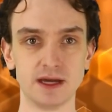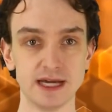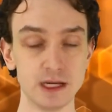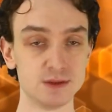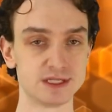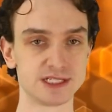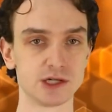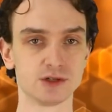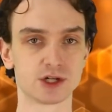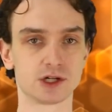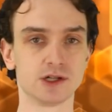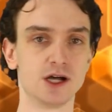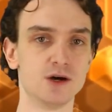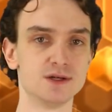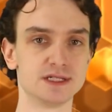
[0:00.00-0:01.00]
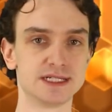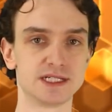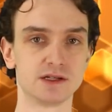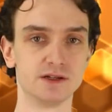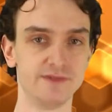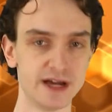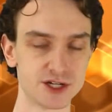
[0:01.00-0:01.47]
He would steal her clothes
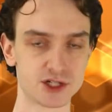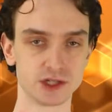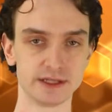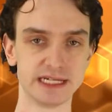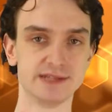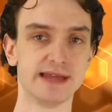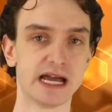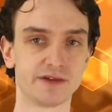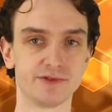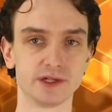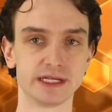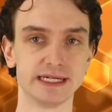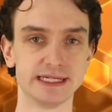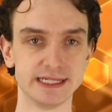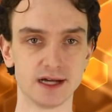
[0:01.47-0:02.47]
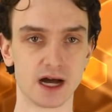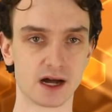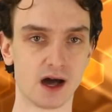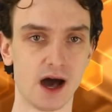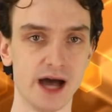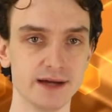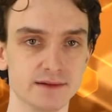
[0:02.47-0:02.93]
until eventually and thankfully he got
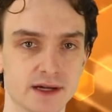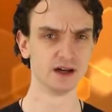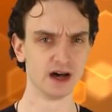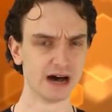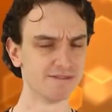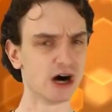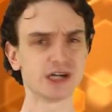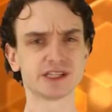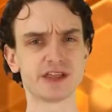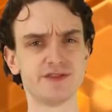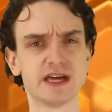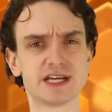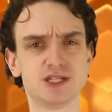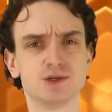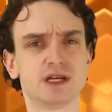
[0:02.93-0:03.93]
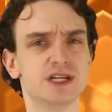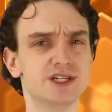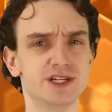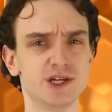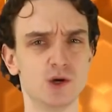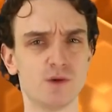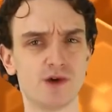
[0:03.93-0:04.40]
caught. Of all the things you can
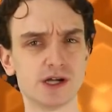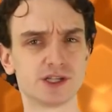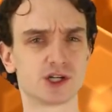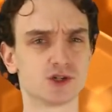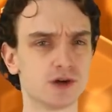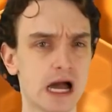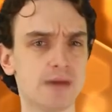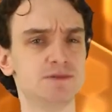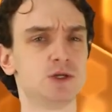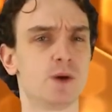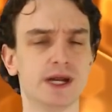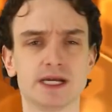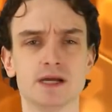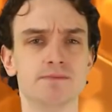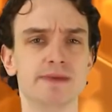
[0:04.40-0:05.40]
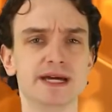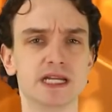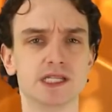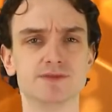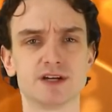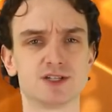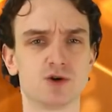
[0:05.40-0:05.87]
do, of all the crimes you want to commit
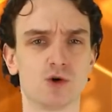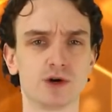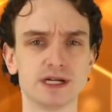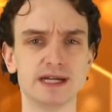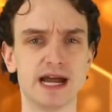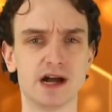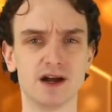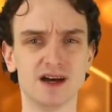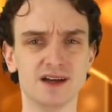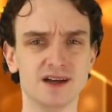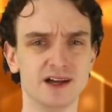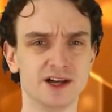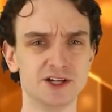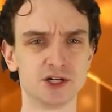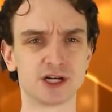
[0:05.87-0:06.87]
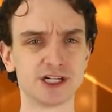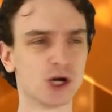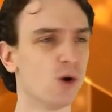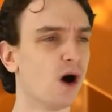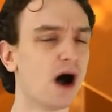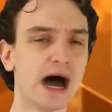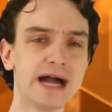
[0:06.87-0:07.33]
in the Victorian era, you're gonna
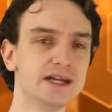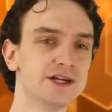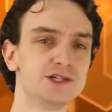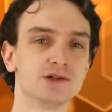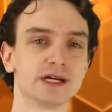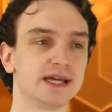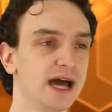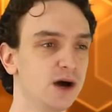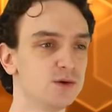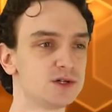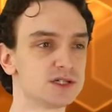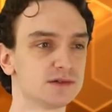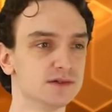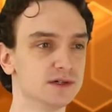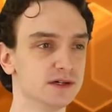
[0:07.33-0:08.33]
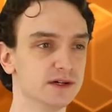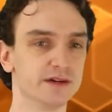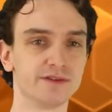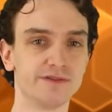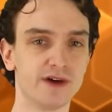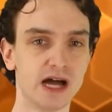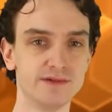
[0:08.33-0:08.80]
go hide under a couch
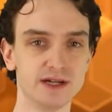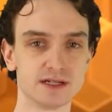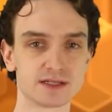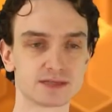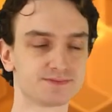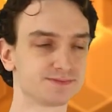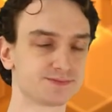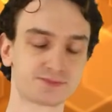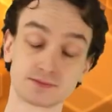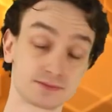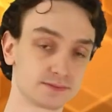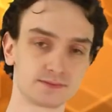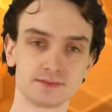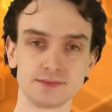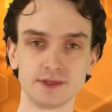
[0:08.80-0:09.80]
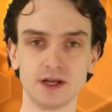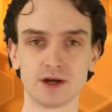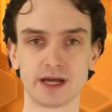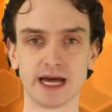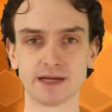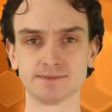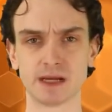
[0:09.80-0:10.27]
for five years?
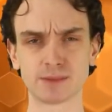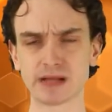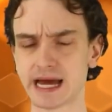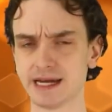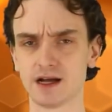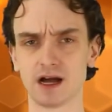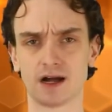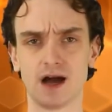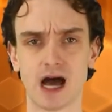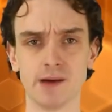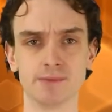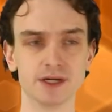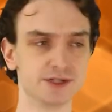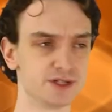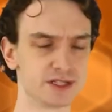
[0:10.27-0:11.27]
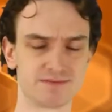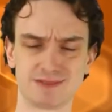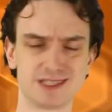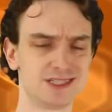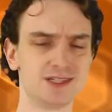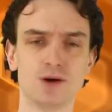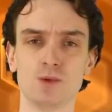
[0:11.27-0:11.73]
Okay, I'm glad he got caught, but just
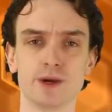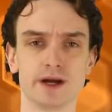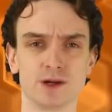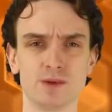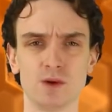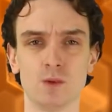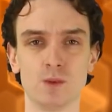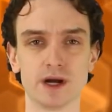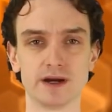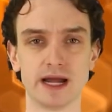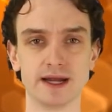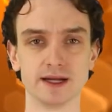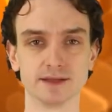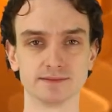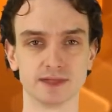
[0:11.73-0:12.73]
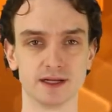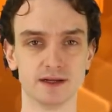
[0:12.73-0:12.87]
so weird. What a weird ending.